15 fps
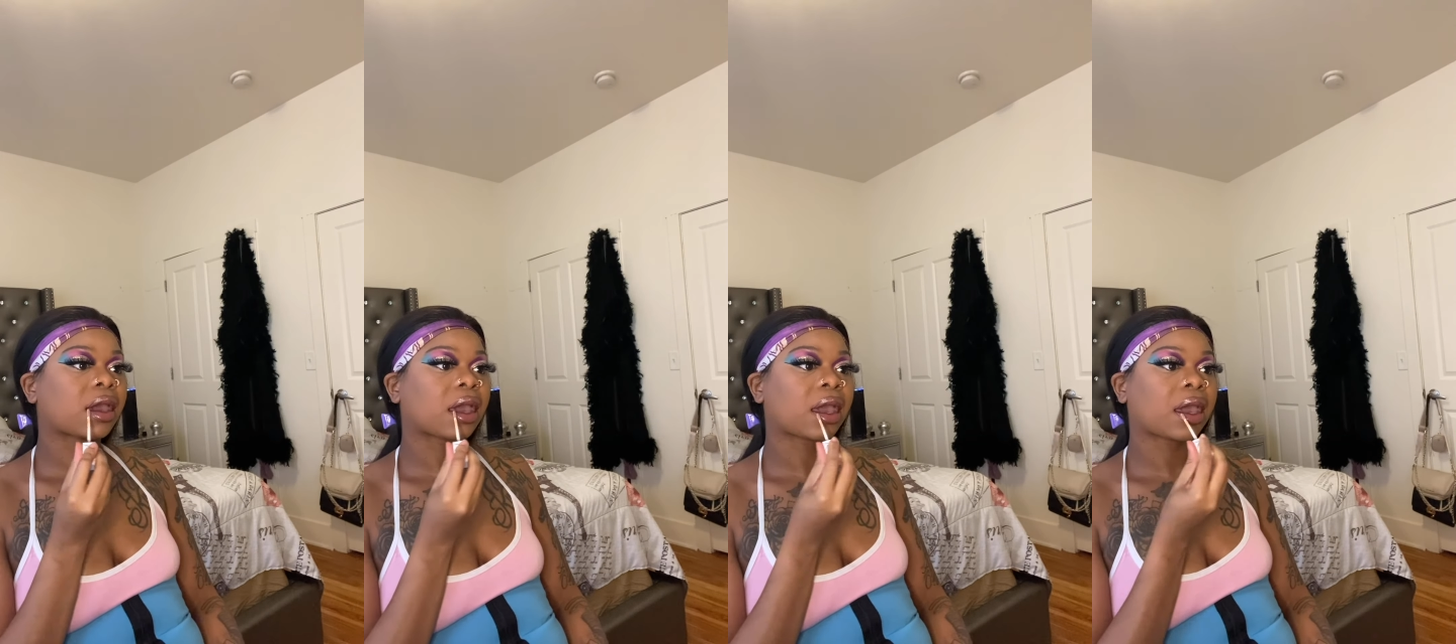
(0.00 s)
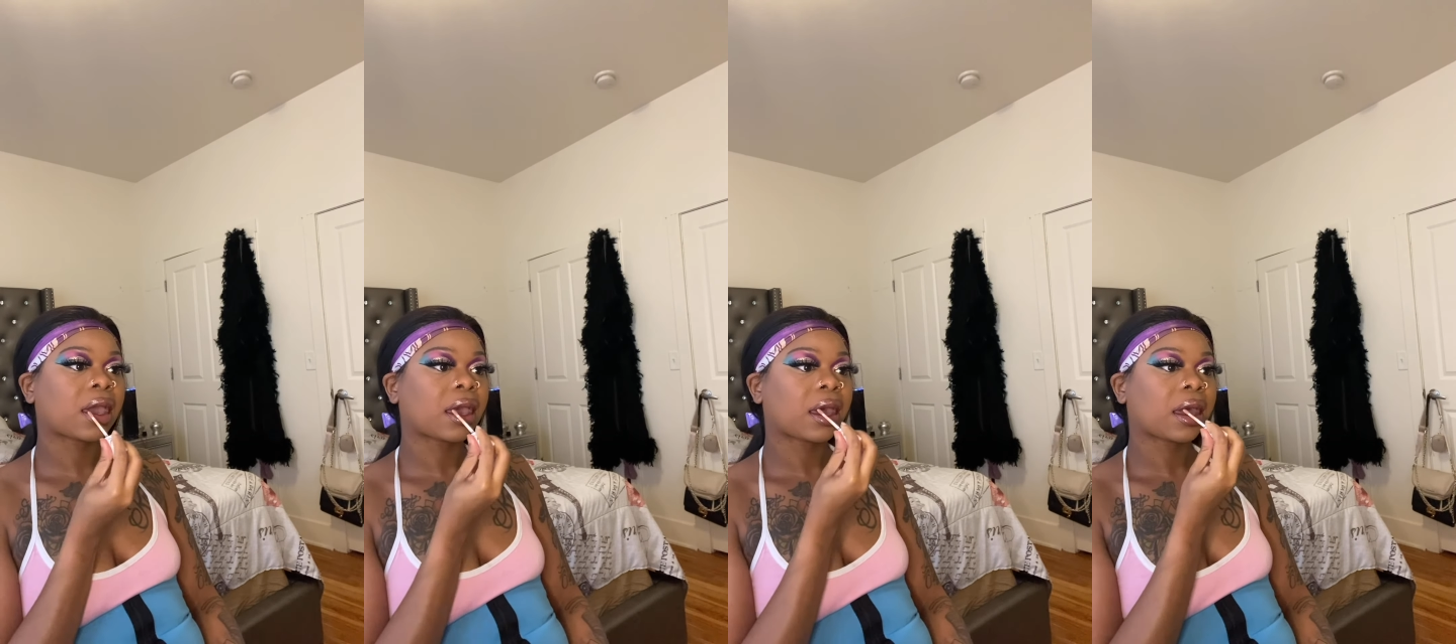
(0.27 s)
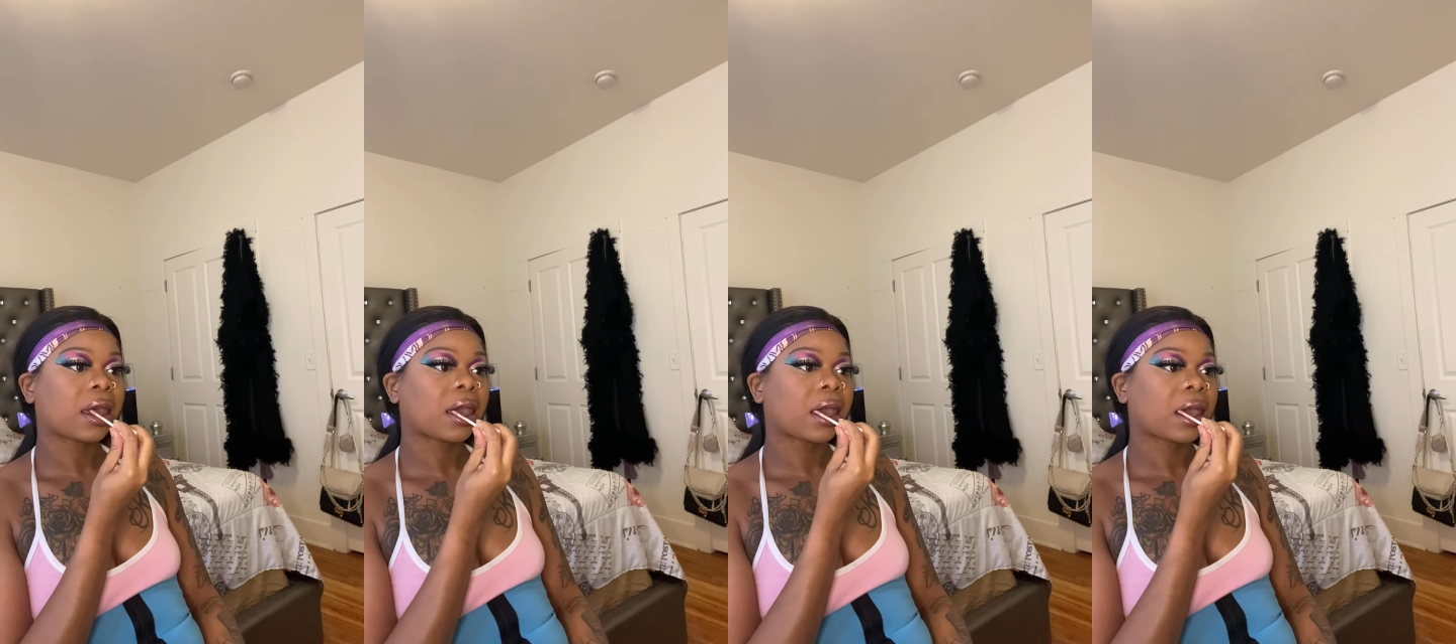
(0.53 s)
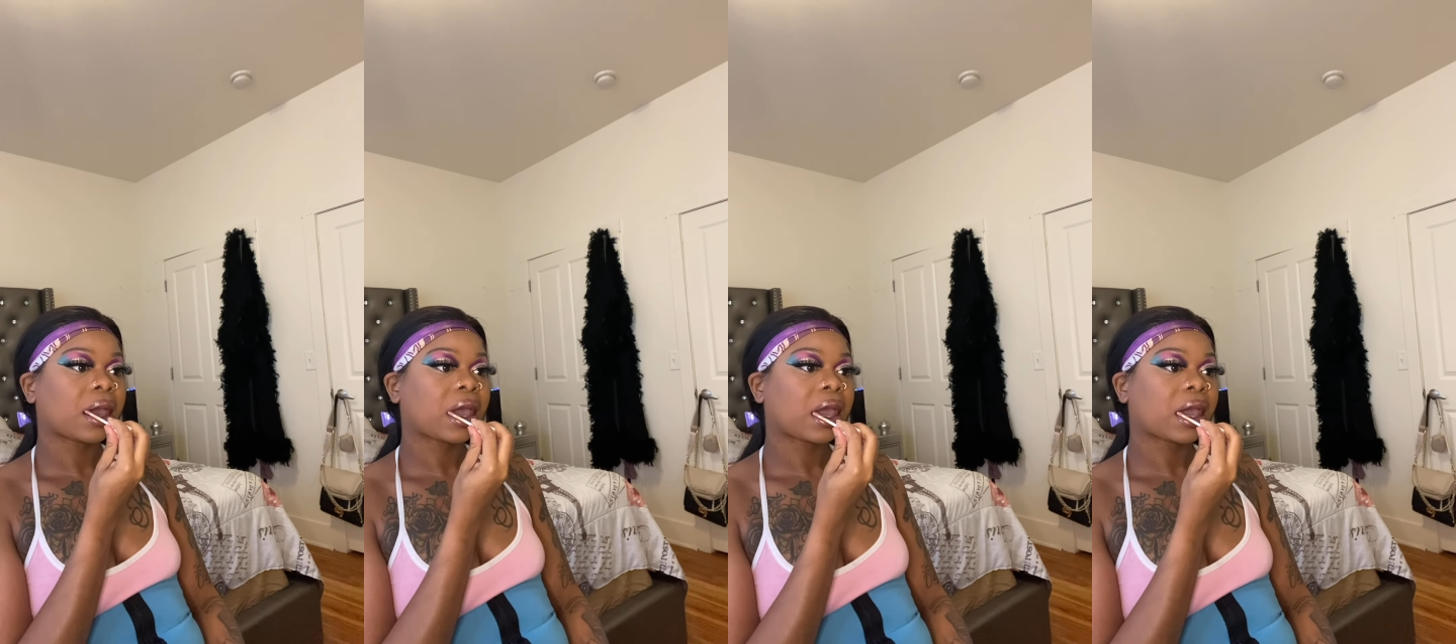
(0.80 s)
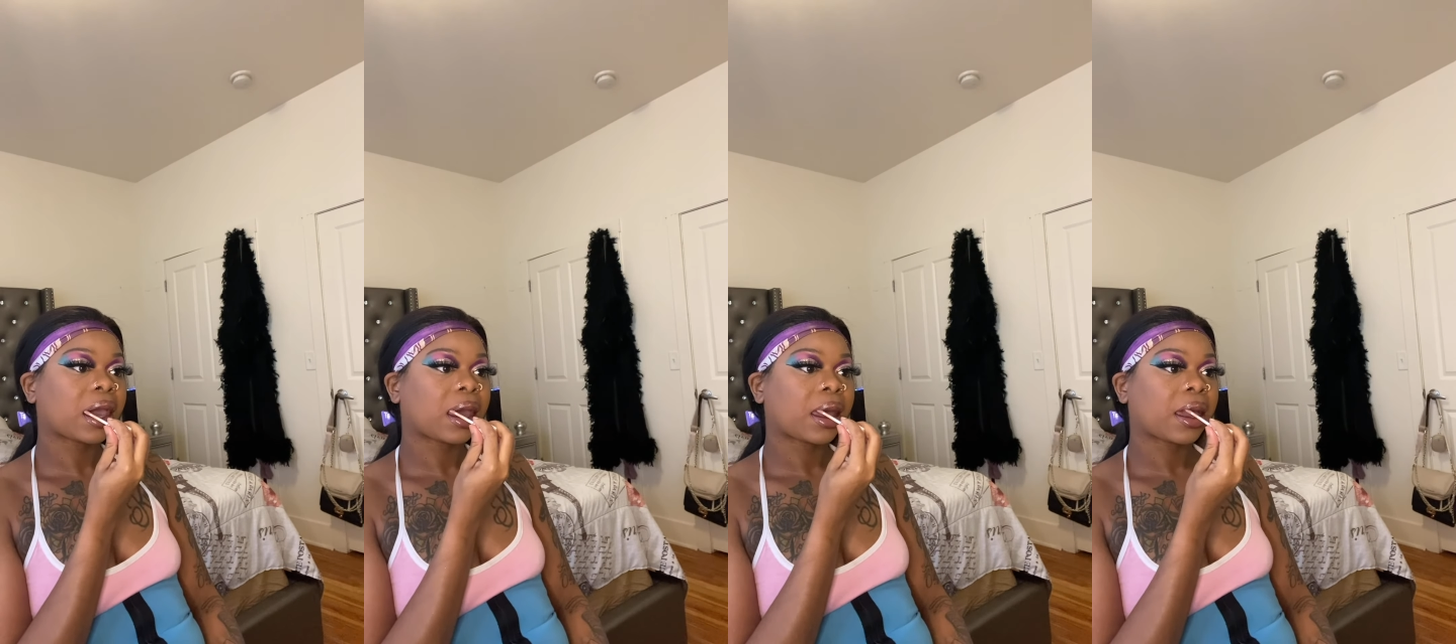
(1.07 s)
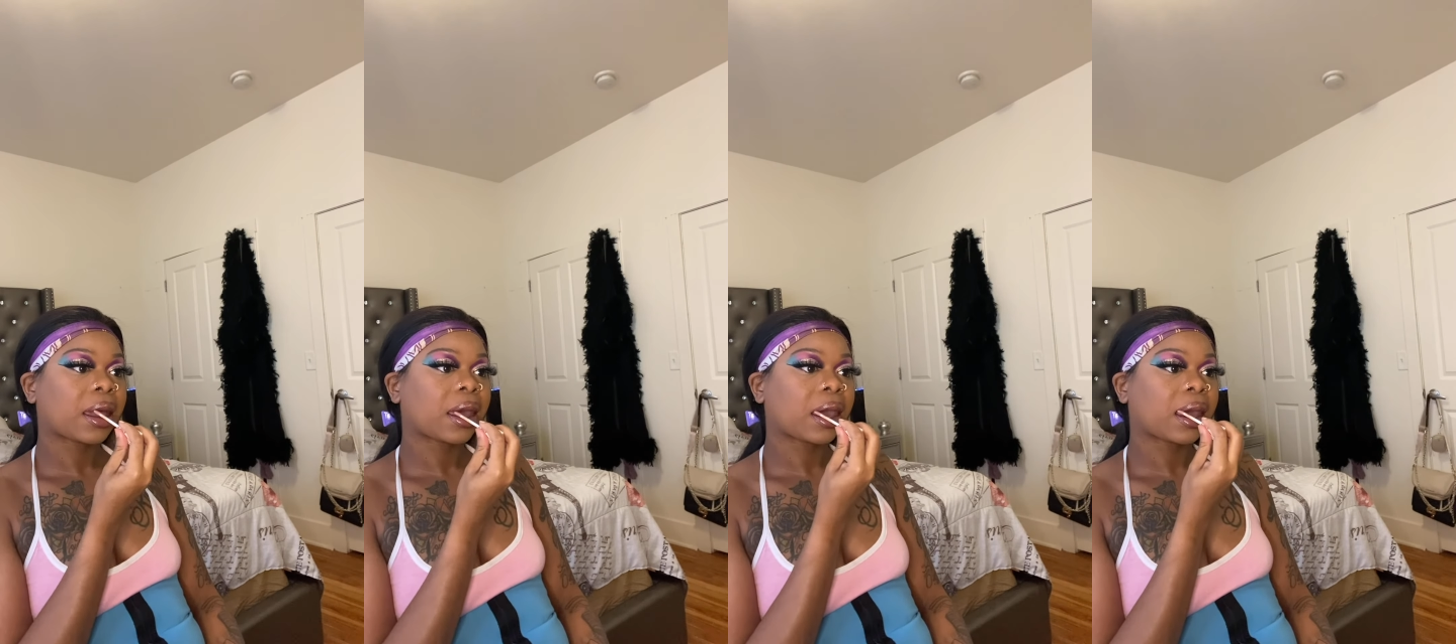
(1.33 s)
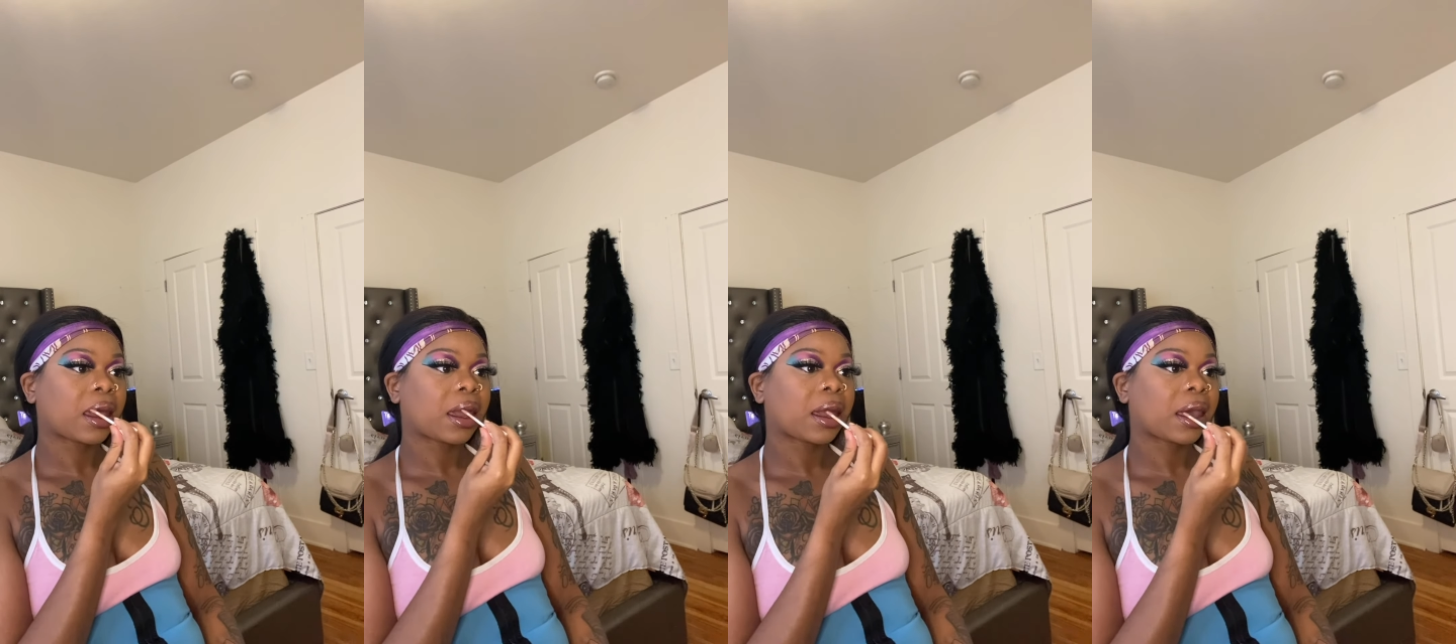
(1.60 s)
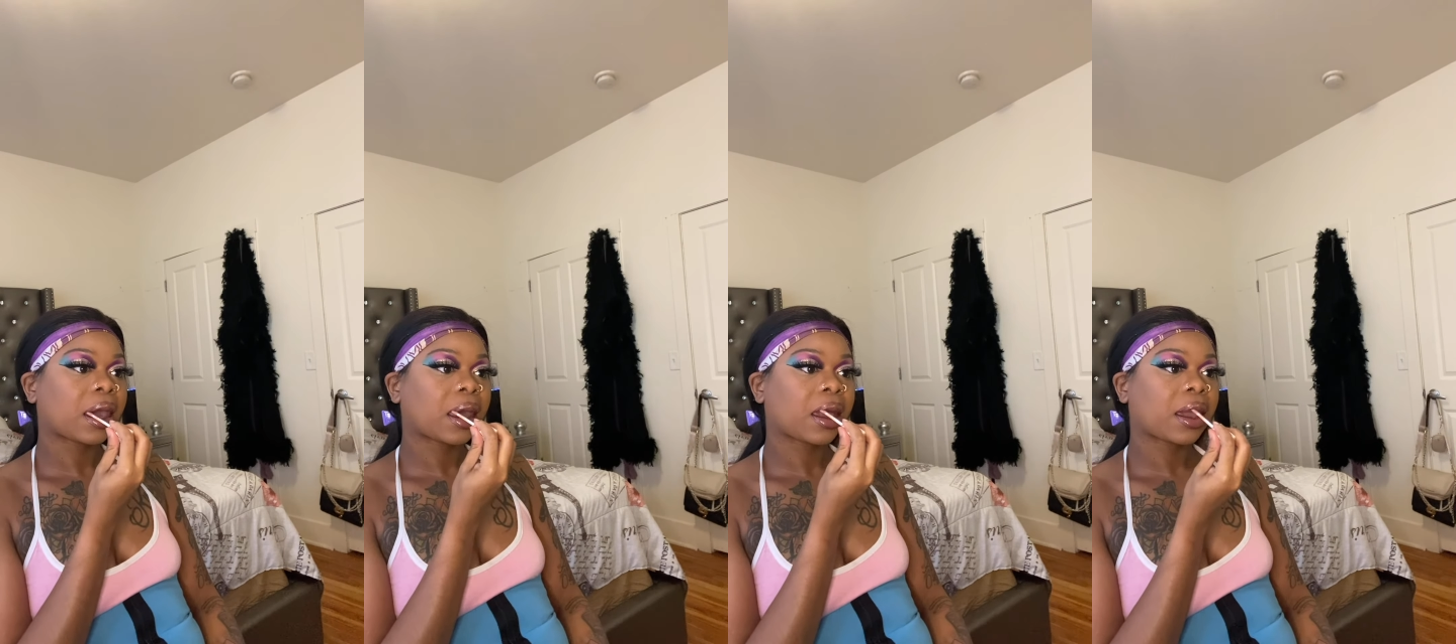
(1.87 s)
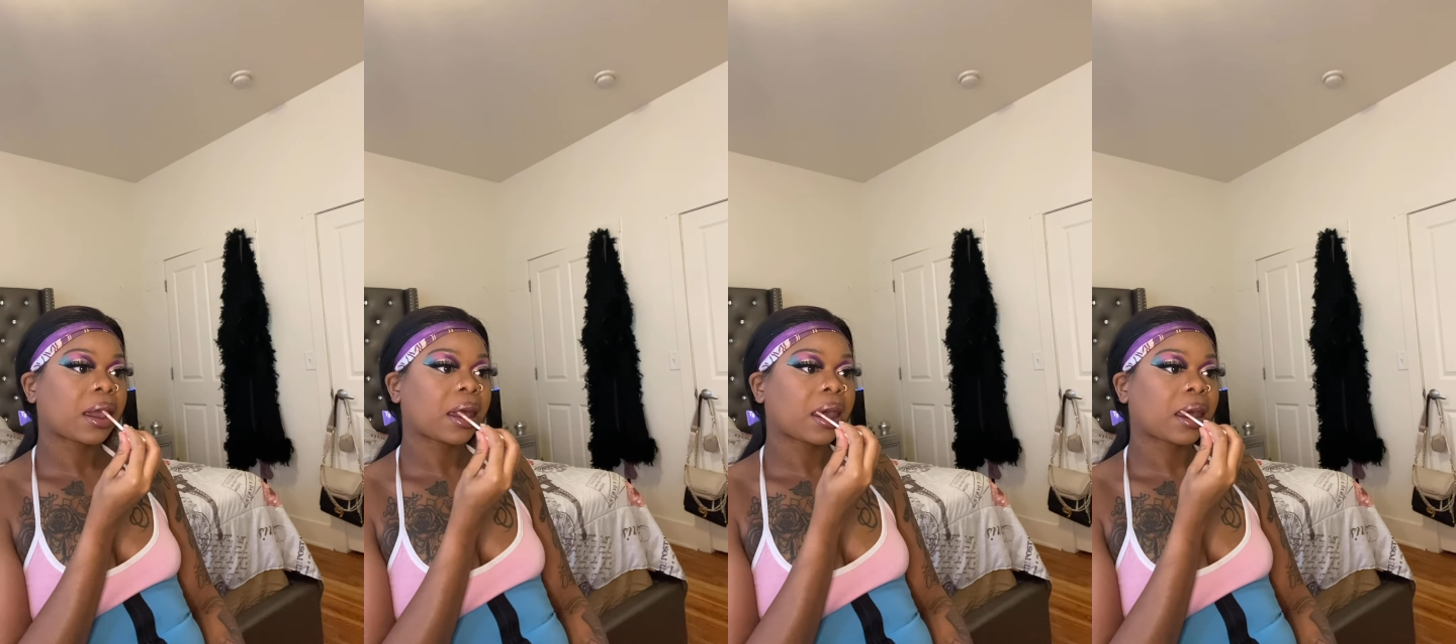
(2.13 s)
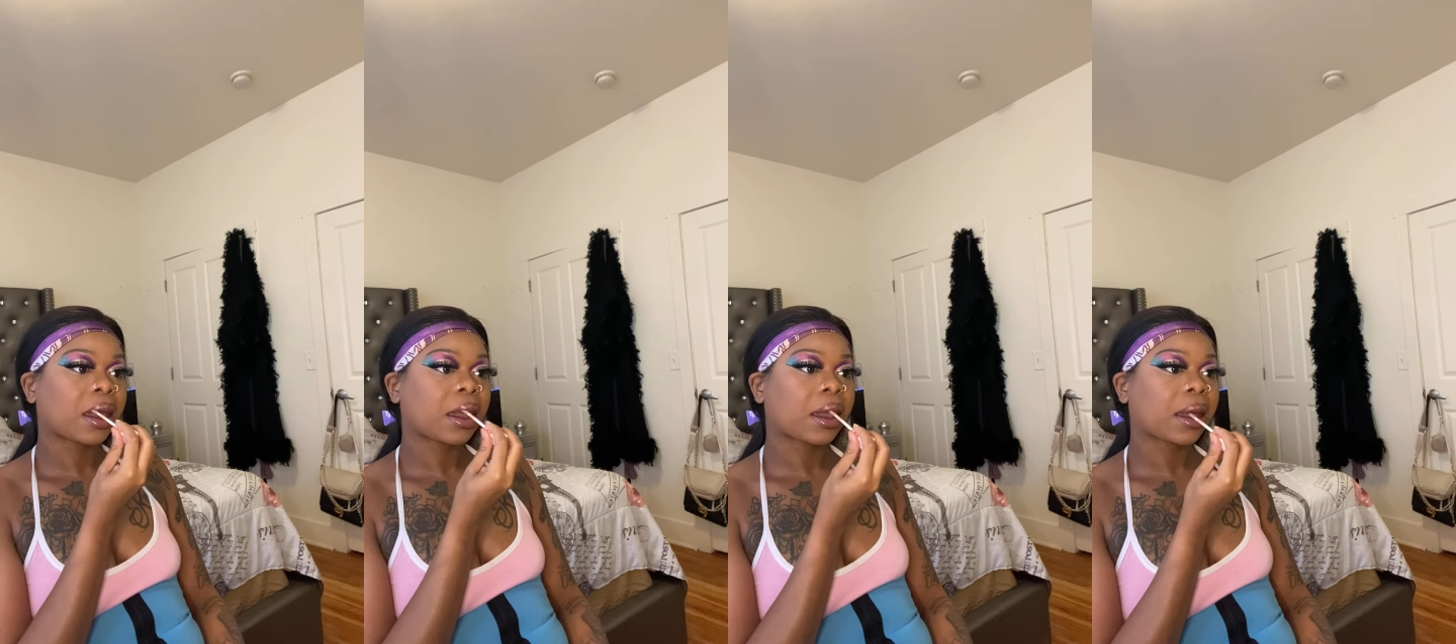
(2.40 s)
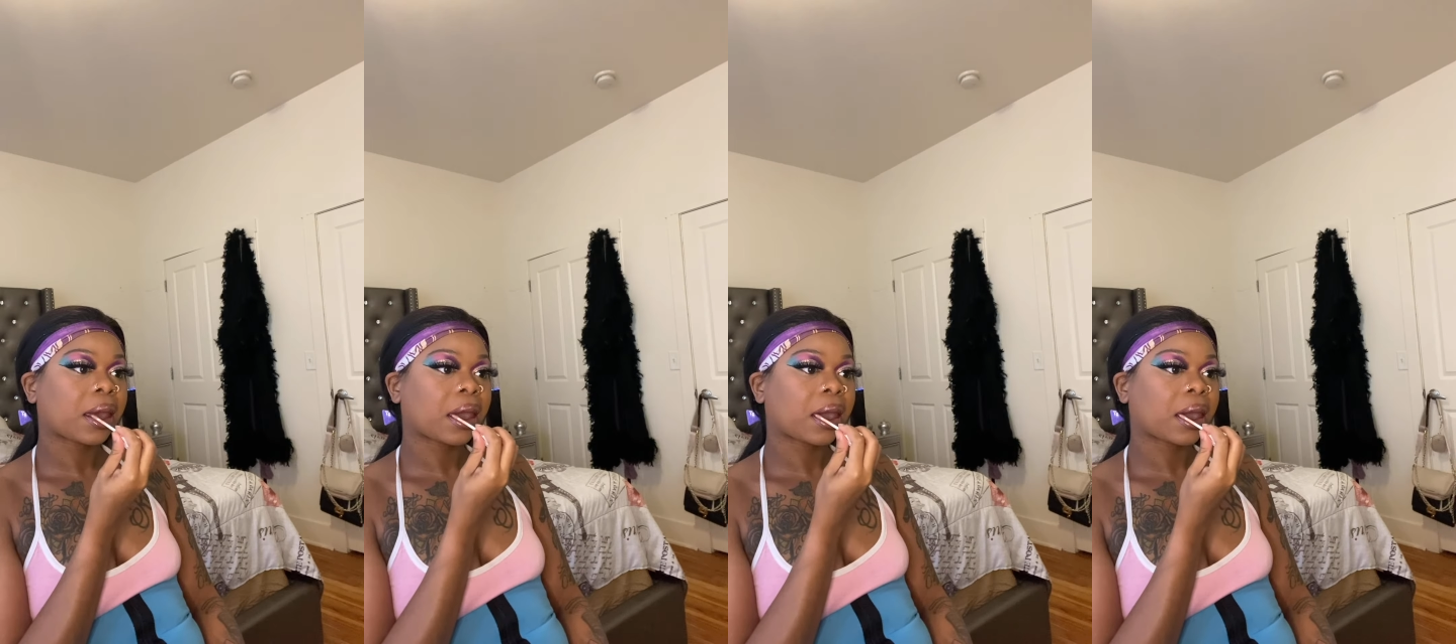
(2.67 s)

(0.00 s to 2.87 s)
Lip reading: But yes, I'm done talking at this point.